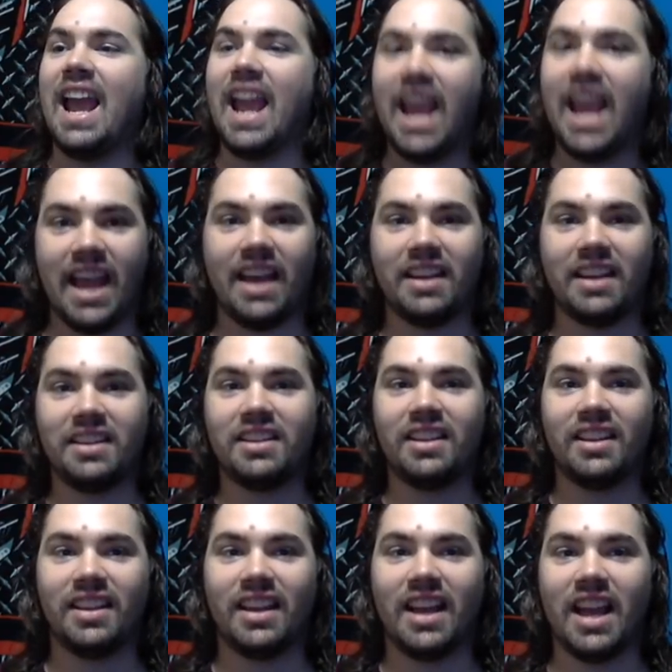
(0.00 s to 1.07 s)
and
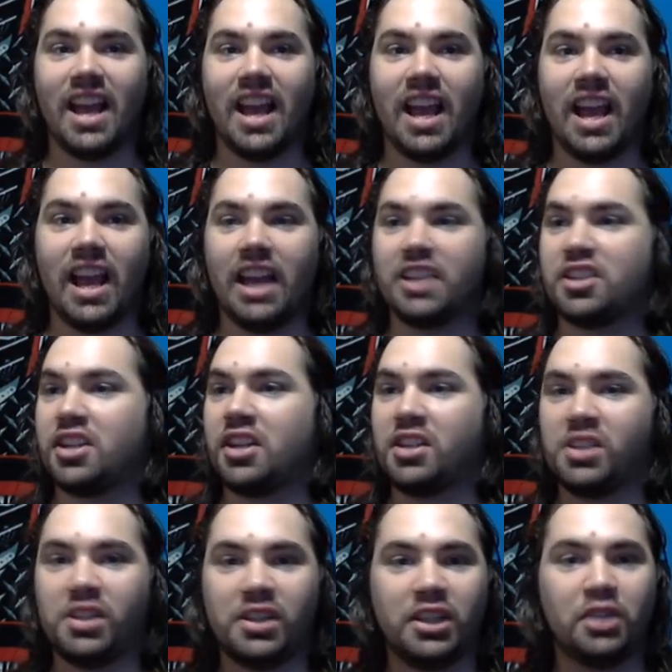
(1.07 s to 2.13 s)
has
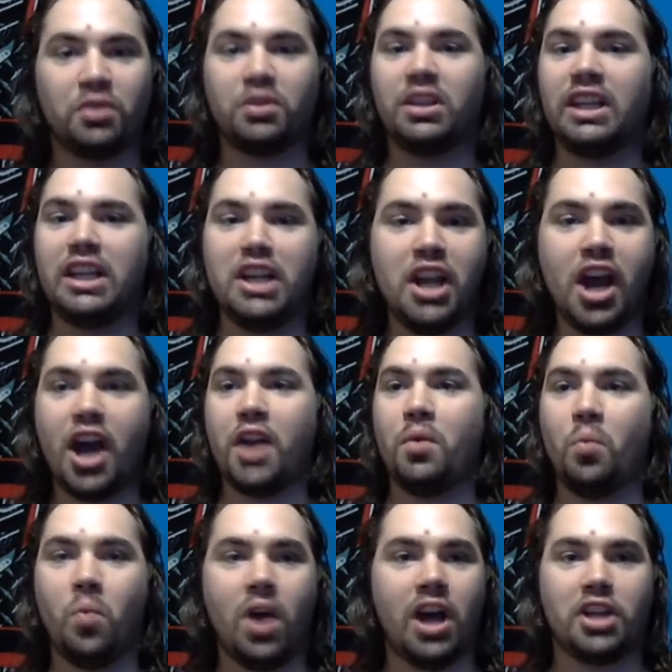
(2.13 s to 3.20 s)
clearly
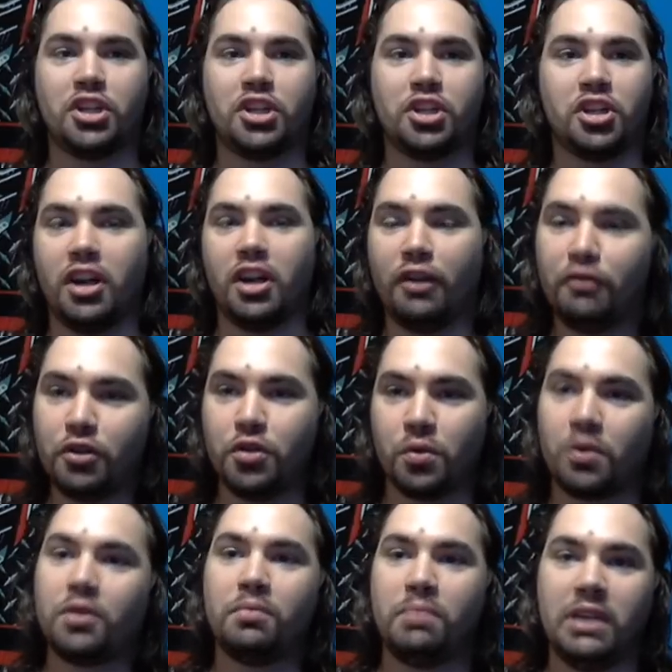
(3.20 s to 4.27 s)
not watched enough
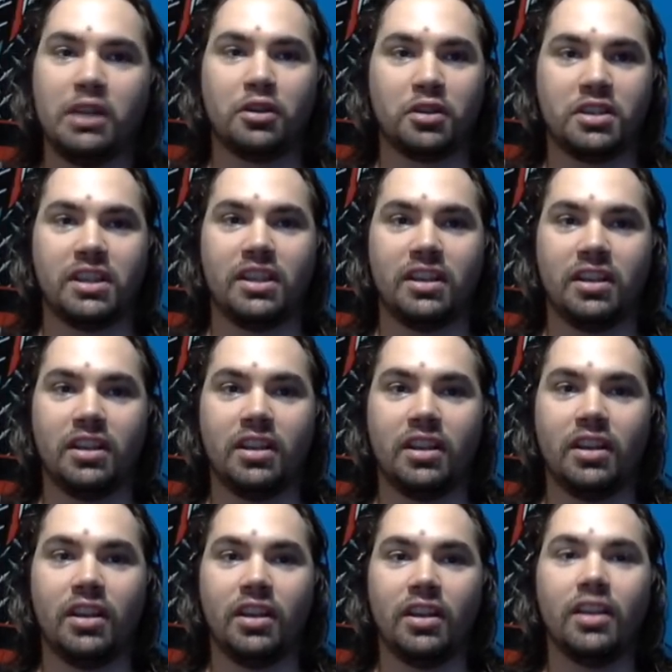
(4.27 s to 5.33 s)
Jordan Peterson
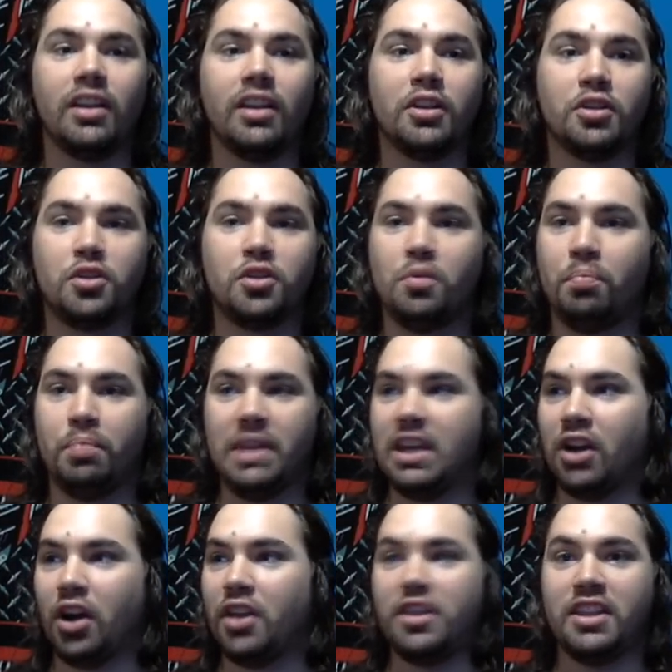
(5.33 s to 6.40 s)
to be
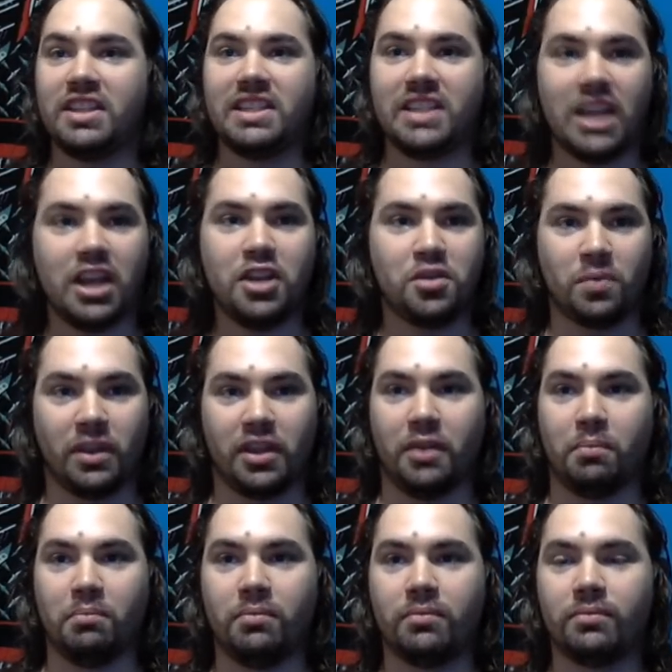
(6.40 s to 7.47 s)
on the stage with
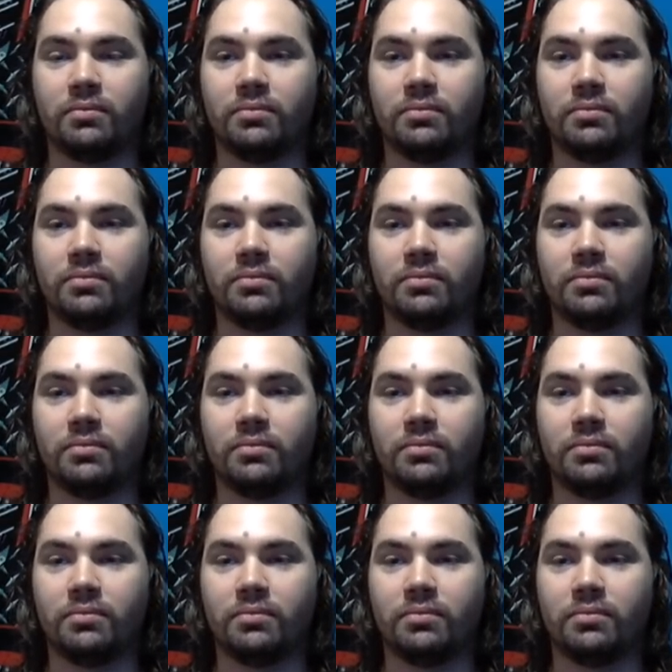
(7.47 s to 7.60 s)
him